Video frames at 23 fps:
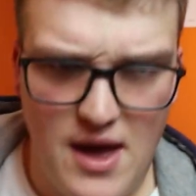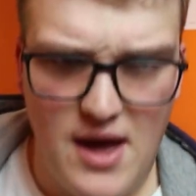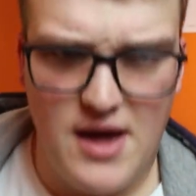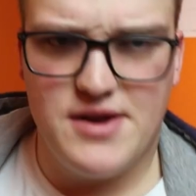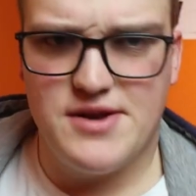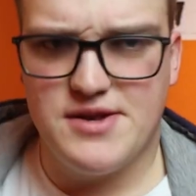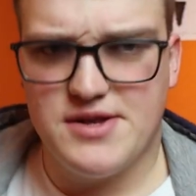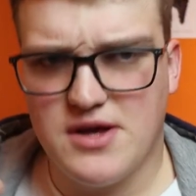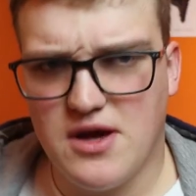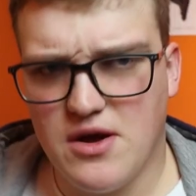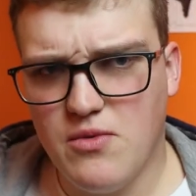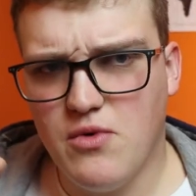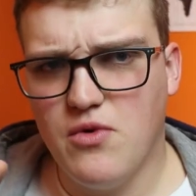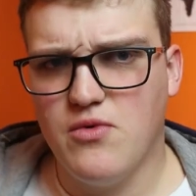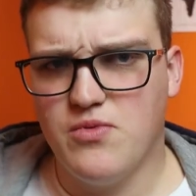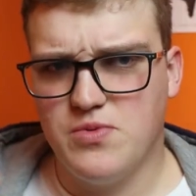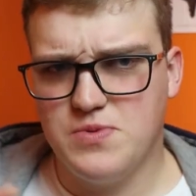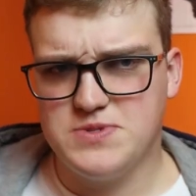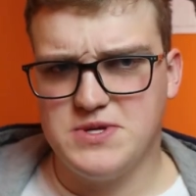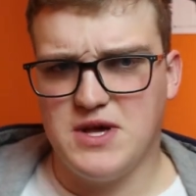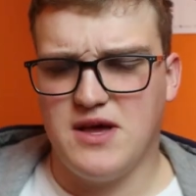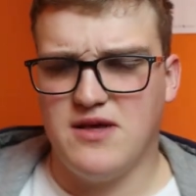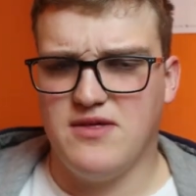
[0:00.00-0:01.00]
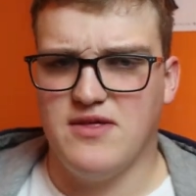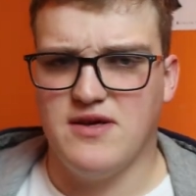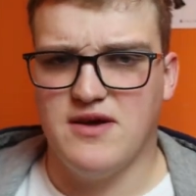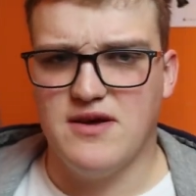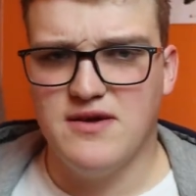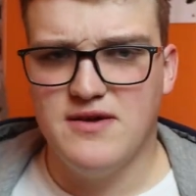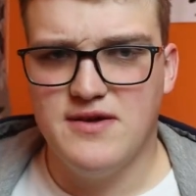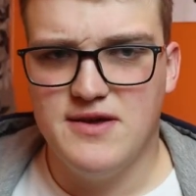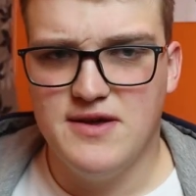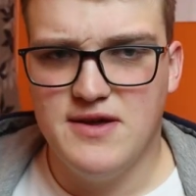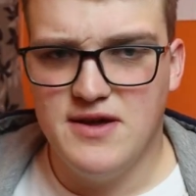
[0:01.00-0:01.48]
And I will say
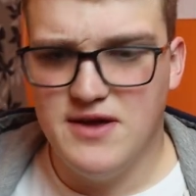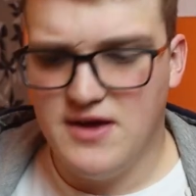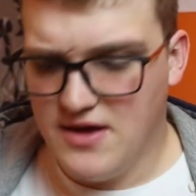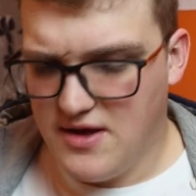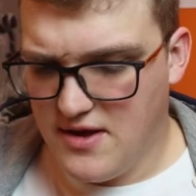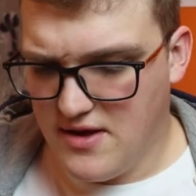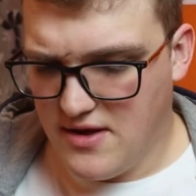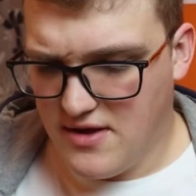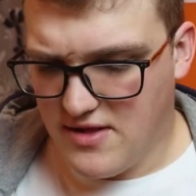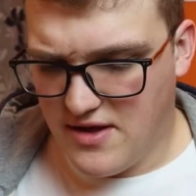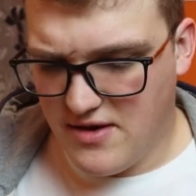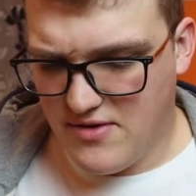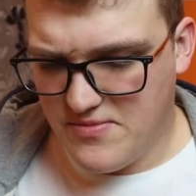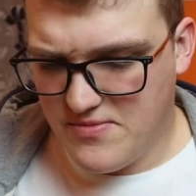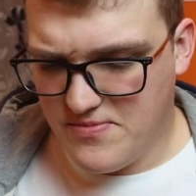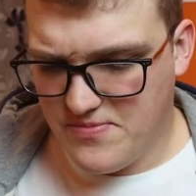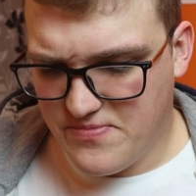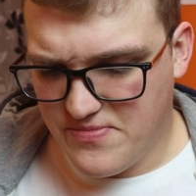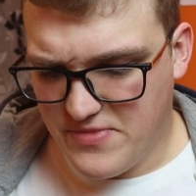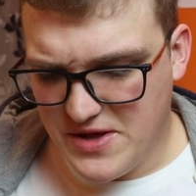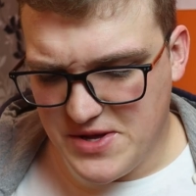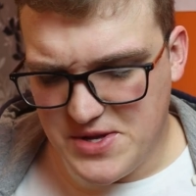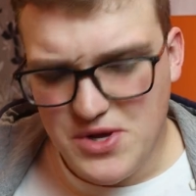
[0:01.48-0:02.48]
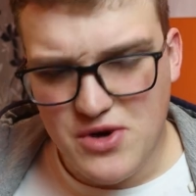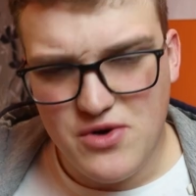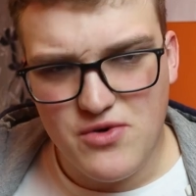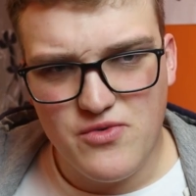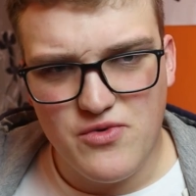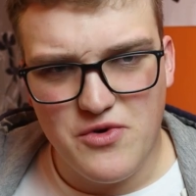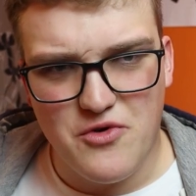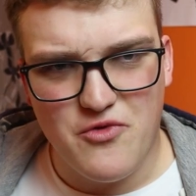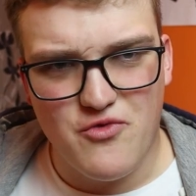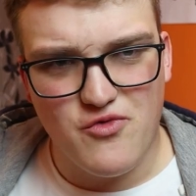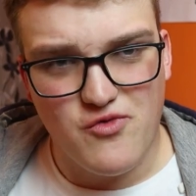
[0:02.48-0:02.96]
that there, there's no
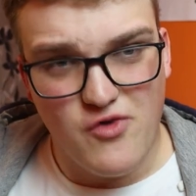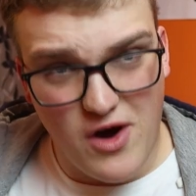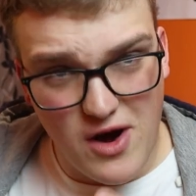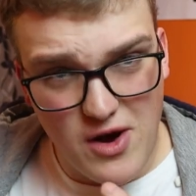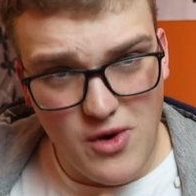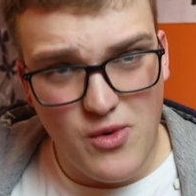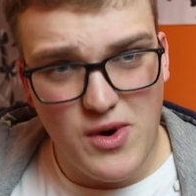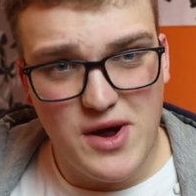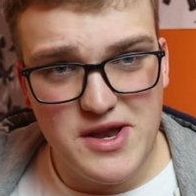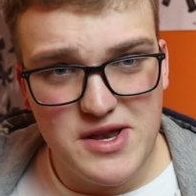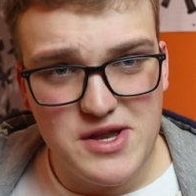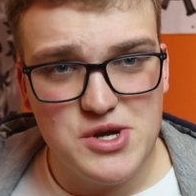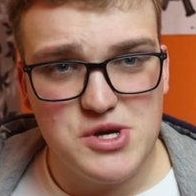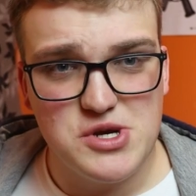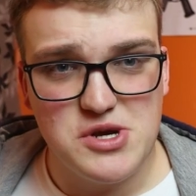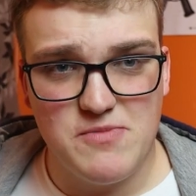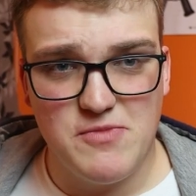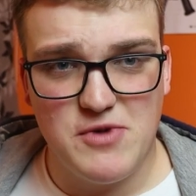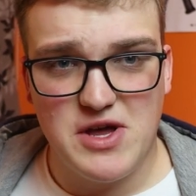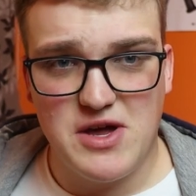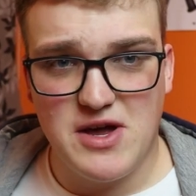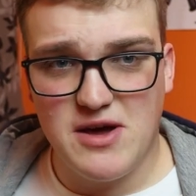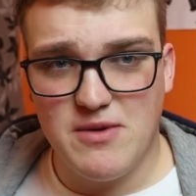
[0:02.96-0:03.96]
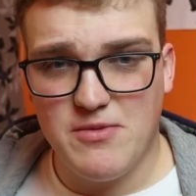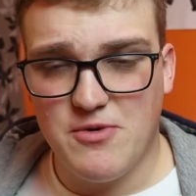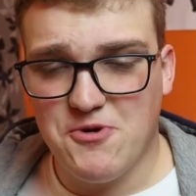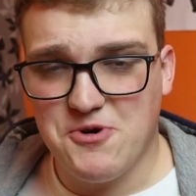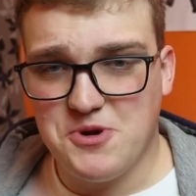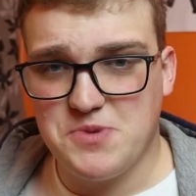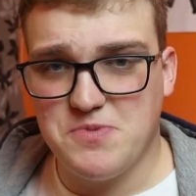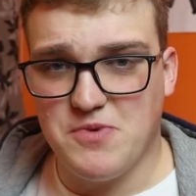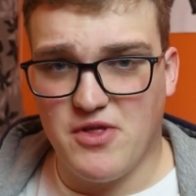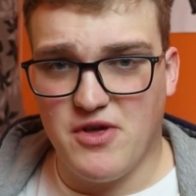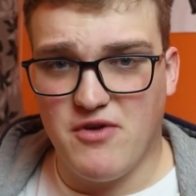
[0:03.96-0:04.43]
real right way to shim a
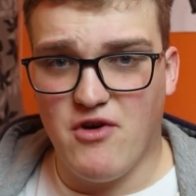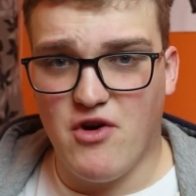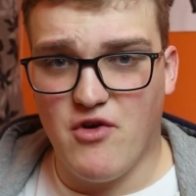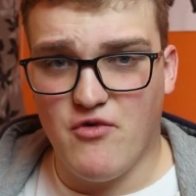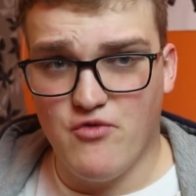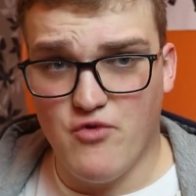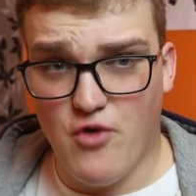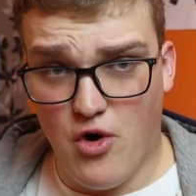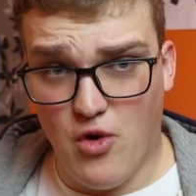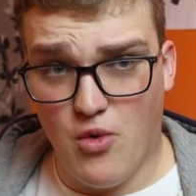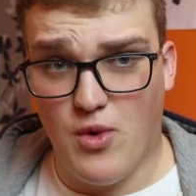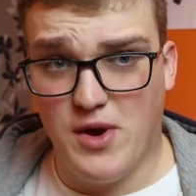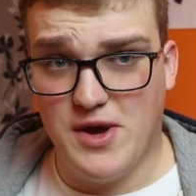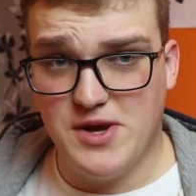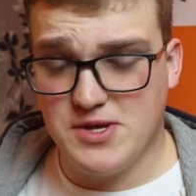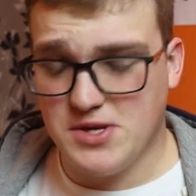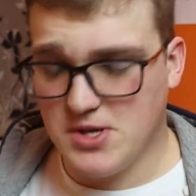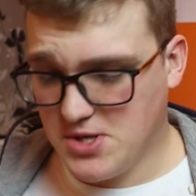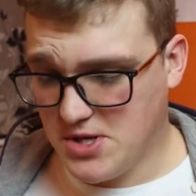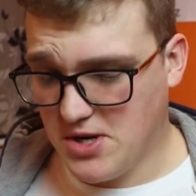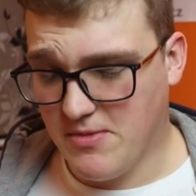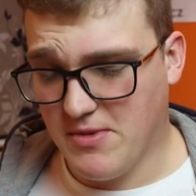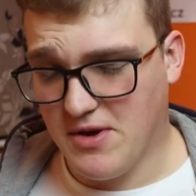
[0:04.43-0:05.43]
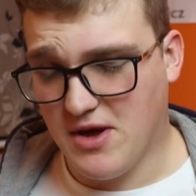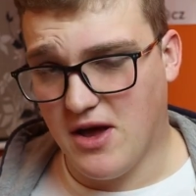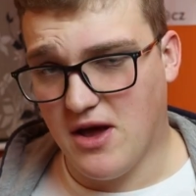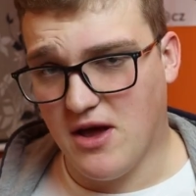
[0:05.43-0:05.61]
gearbox, but there are wrong ways to shim a